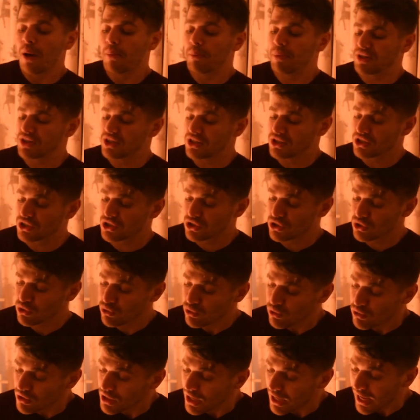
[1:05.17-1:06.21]
But as
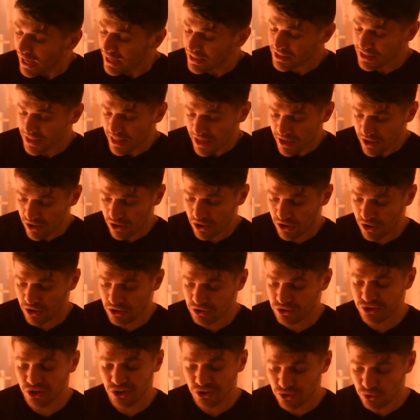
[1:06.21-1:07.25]
soon as they
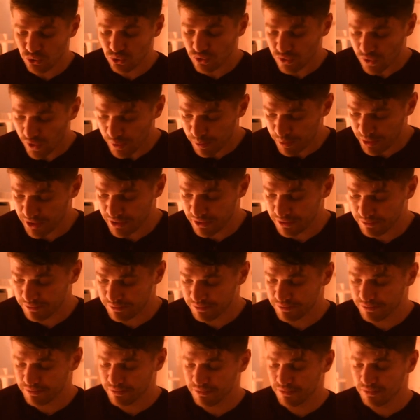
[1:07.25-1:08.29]
heard the door opening
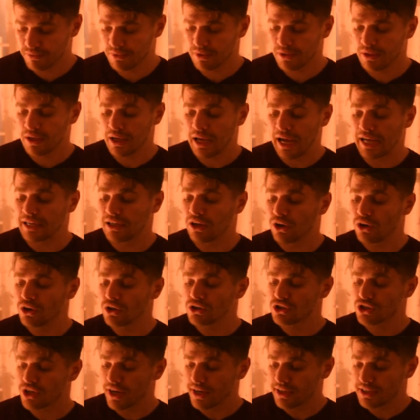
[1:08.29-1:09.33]
and
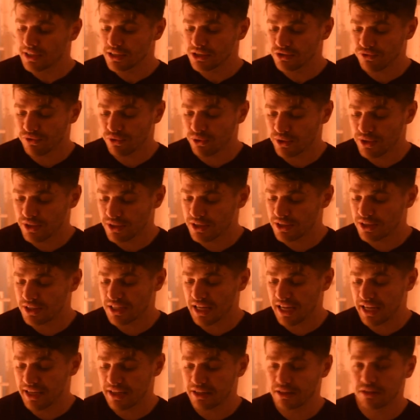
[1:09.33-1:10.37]
heard Charlie's voice
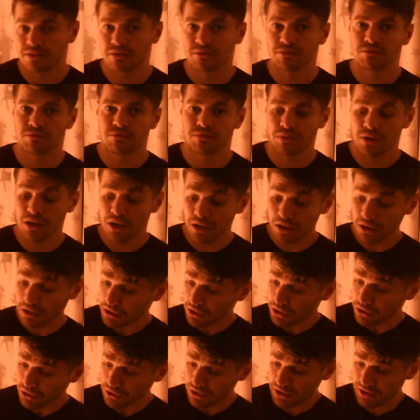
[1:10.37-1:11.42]
saying,
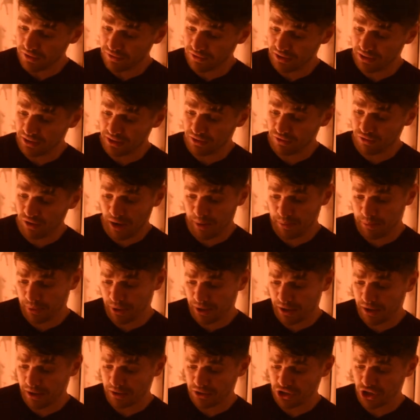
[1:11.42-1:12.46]
"Good evening,
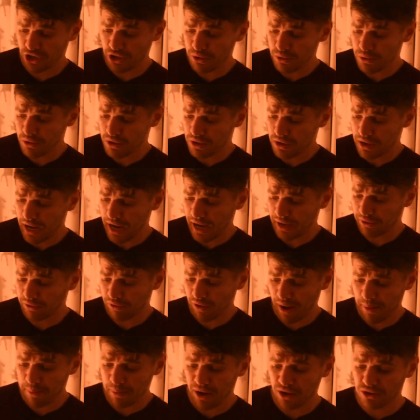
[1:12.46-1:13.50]
Grandpa Joe and
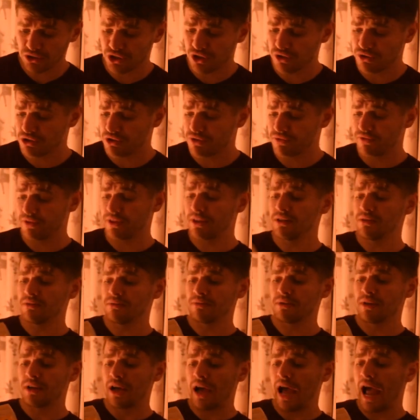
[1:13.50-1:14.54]
Grandma Josephine
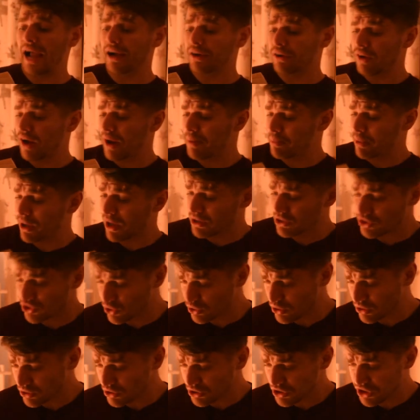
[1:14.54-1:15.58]
and Grandpa
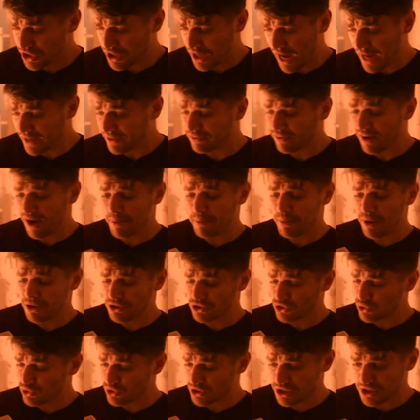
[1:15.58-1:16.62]
George and Grandma
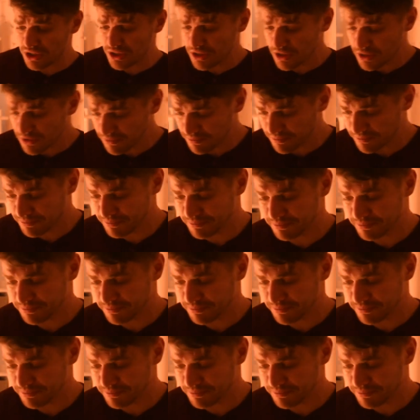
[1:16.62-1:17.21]
Georgina,"